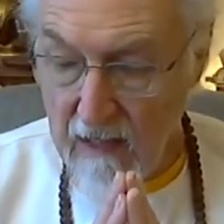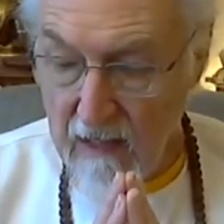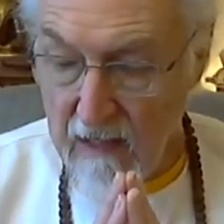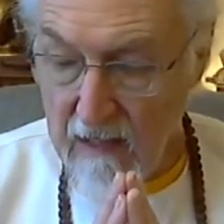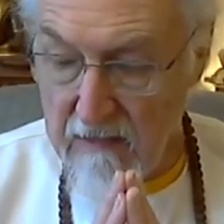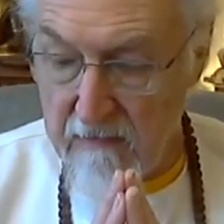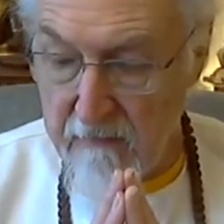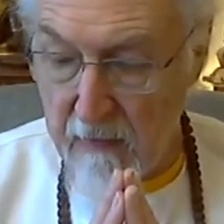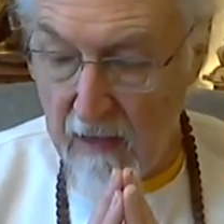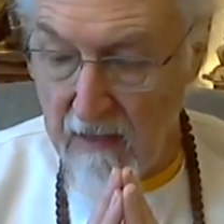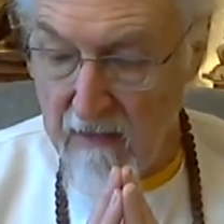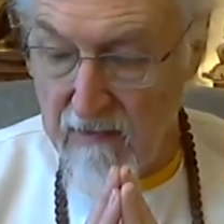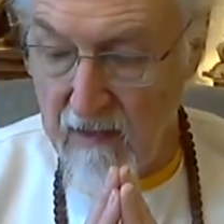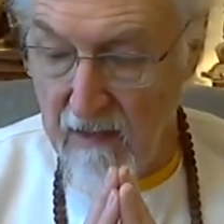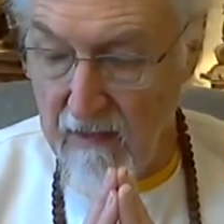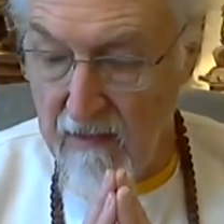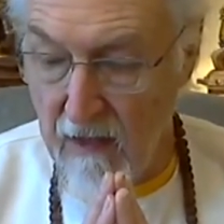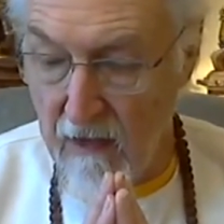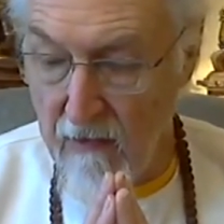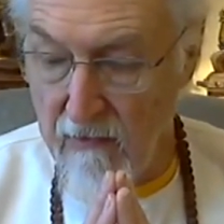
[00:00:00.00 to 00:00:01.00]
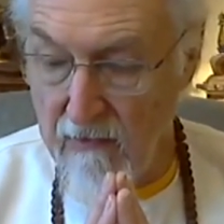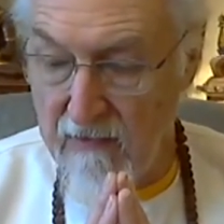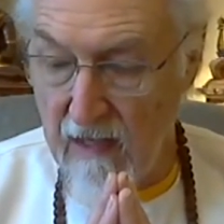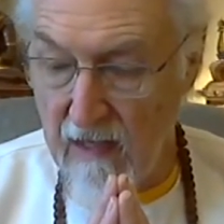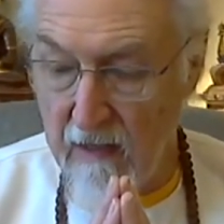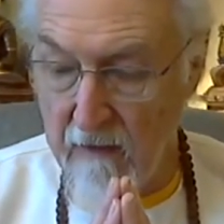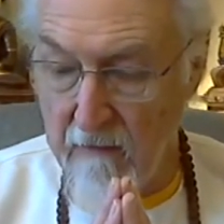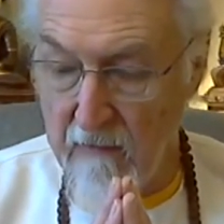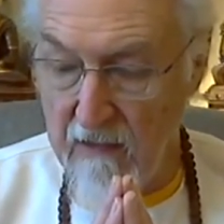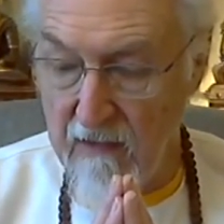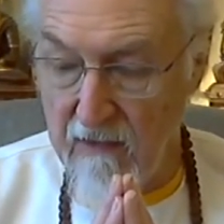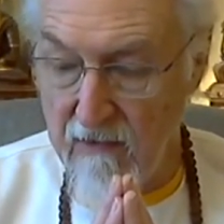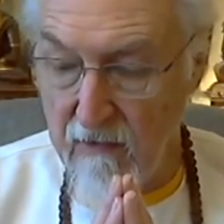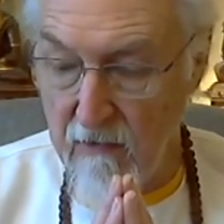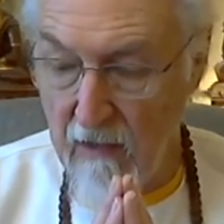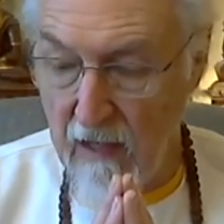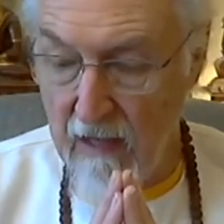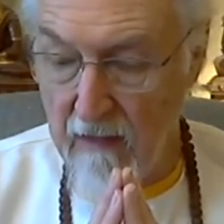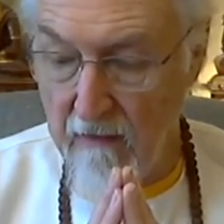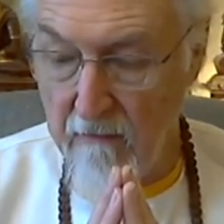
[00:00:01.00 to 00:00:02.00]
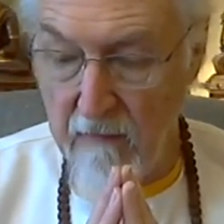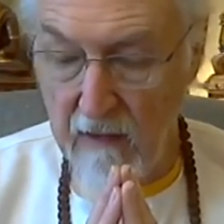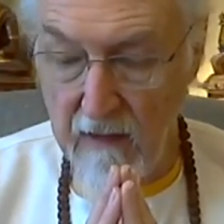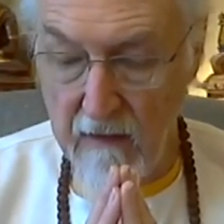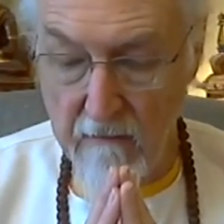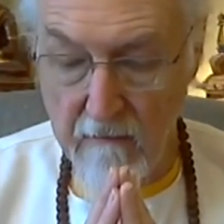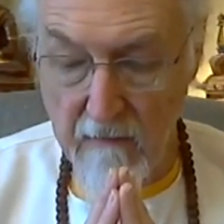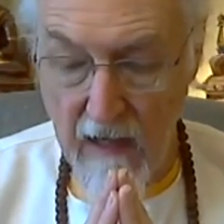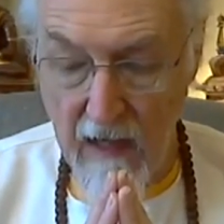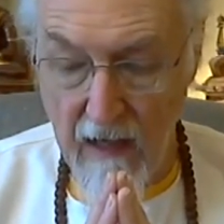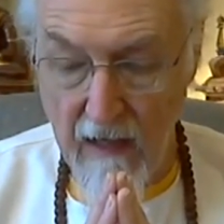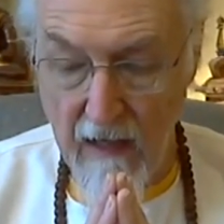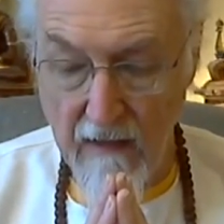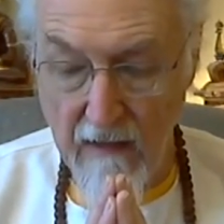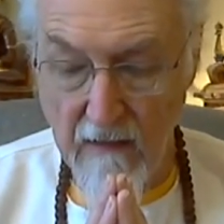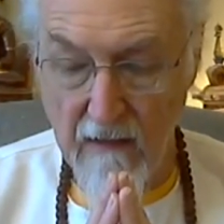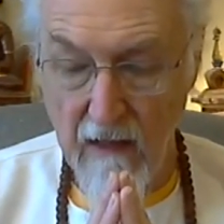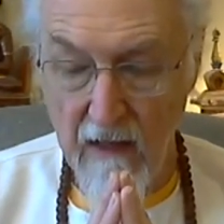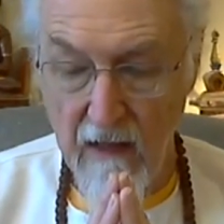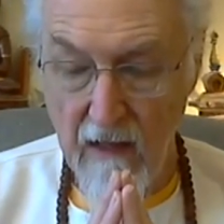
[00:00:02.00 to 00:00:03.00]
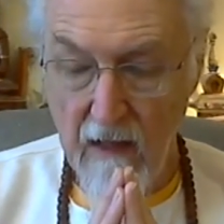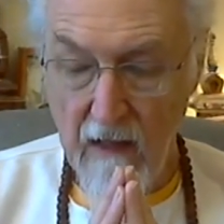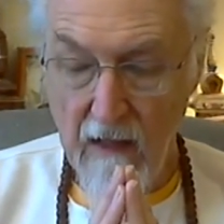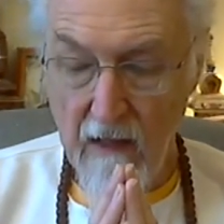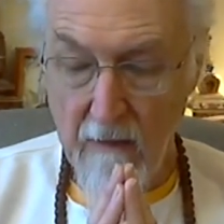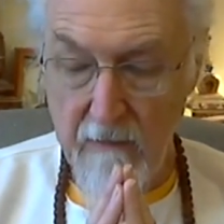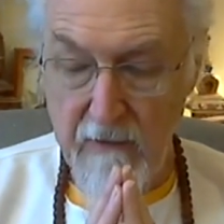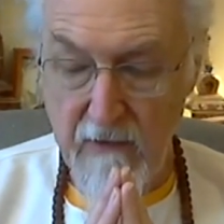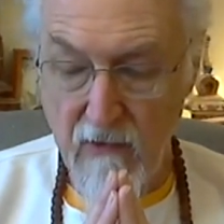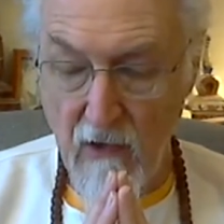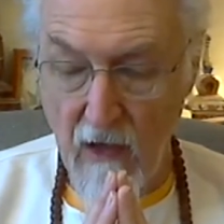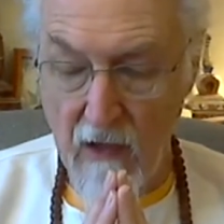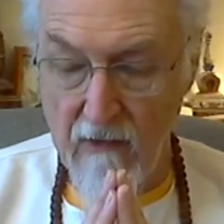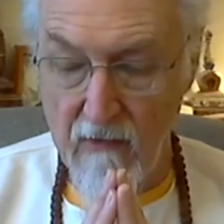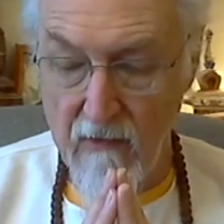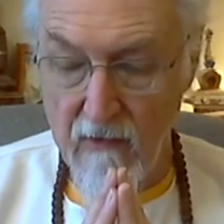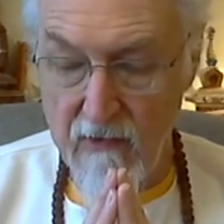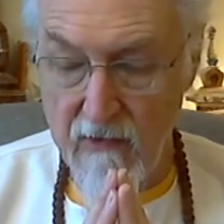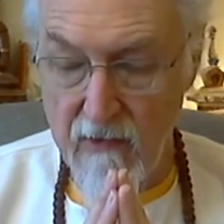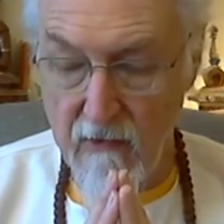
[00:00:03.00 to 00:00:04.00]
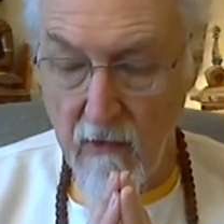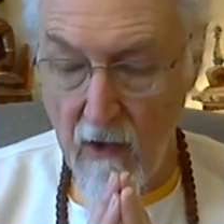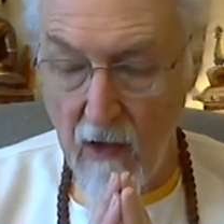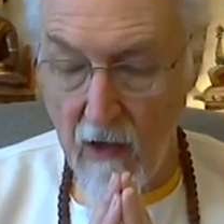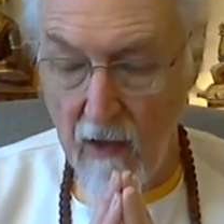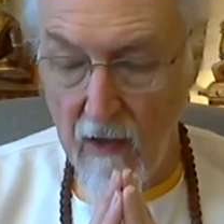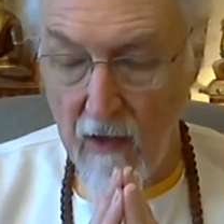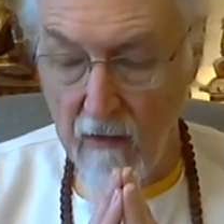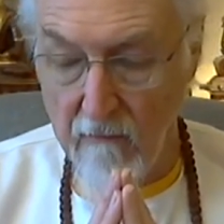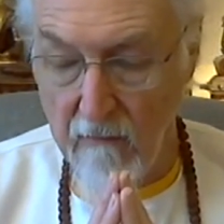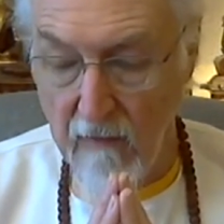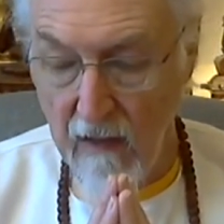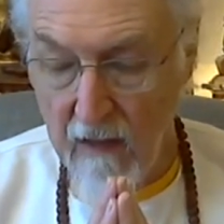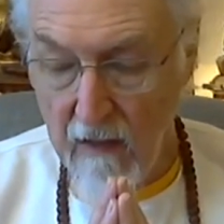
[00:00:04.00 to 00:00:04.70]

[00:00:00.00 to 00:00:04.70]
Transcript: especially those enemies who hate me and mine, obstructors who harm,